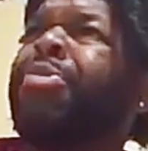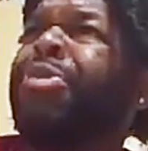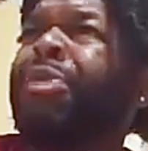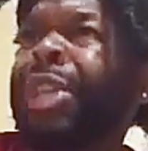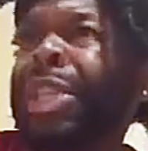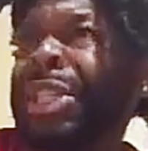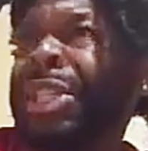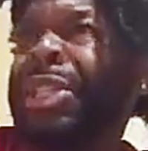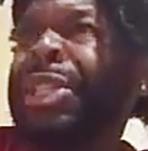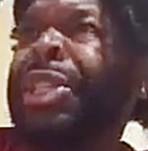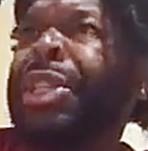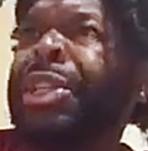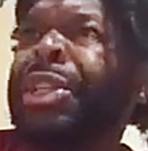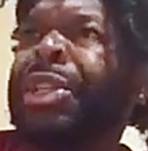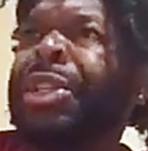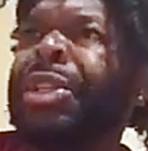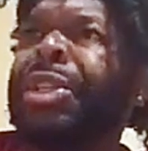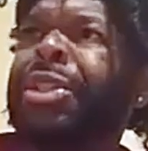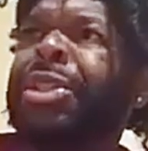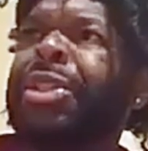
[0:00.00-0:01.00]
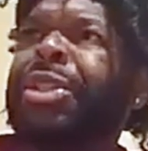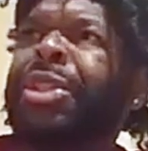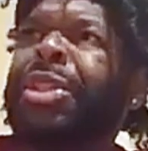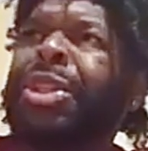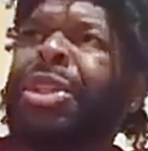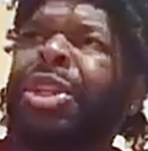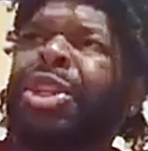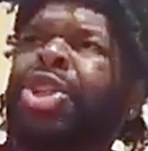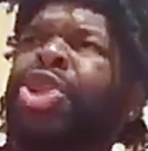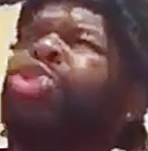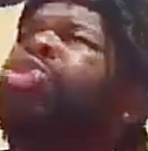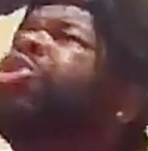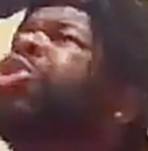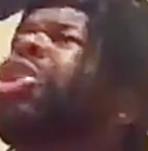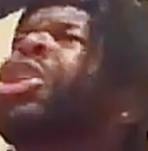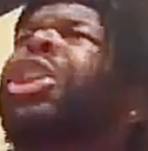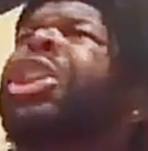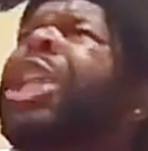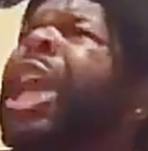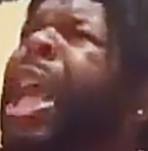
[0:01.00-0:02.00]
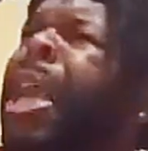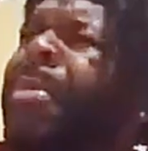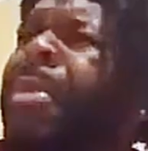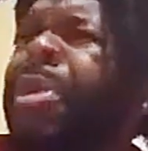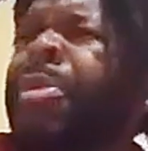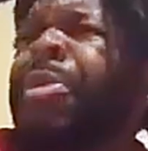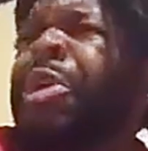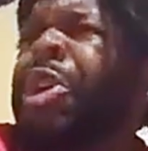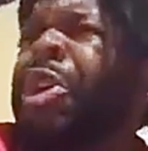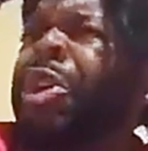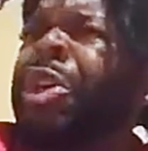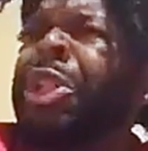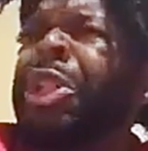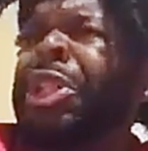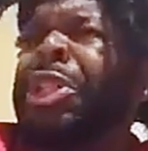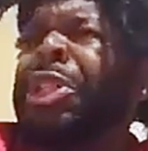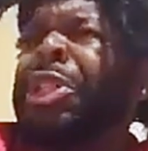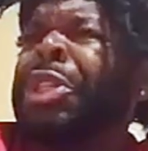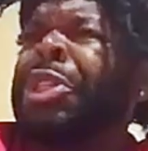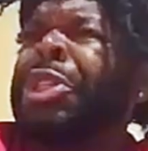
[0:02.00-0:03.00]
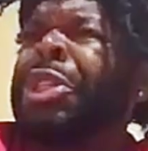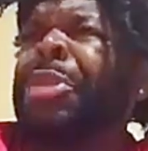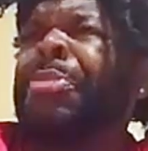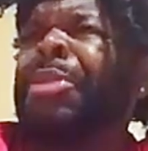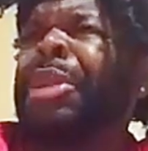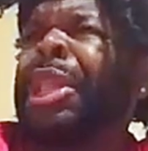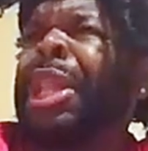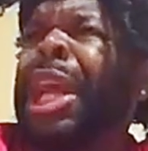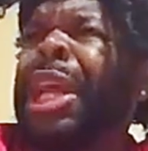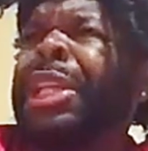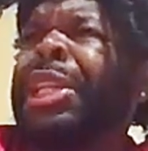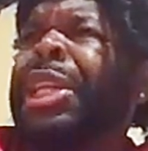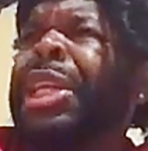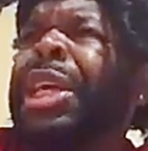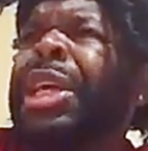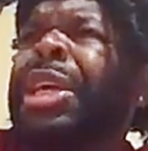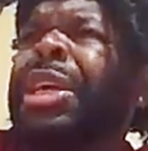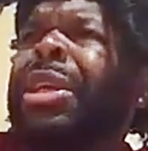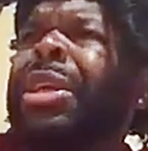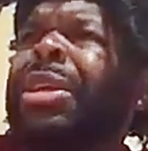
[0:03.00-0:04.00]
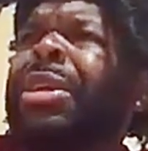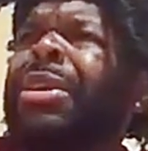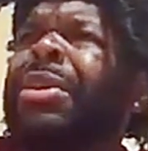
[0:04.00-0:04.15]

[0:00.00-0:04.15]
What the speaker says: Princeton. You should have named him Ernest or something like that.